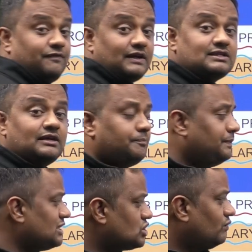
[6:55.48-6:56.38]
I say
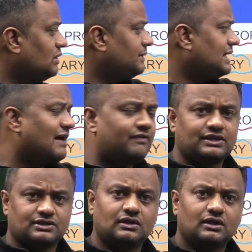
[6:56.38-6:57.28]
PSU will be
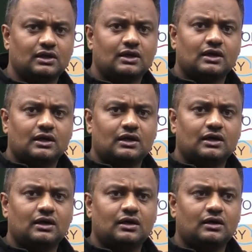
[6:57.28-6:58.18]
average,
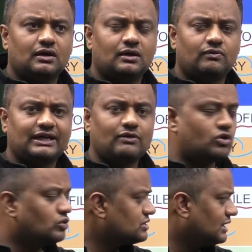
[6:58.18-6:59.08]
what I
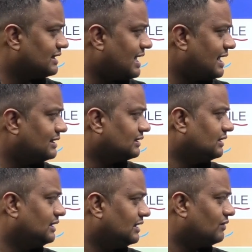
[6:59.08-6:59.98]
want to say that here